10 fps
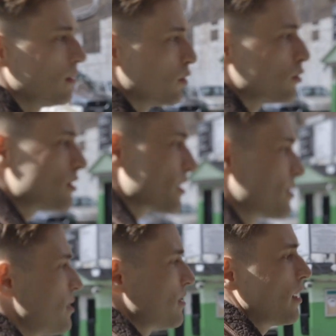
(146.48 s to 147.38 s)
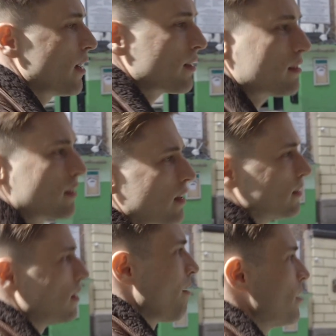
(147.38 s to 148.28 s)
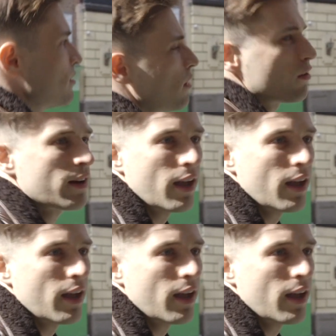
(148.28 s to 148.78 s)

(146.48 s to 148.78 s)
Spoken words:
Route 66 and Southern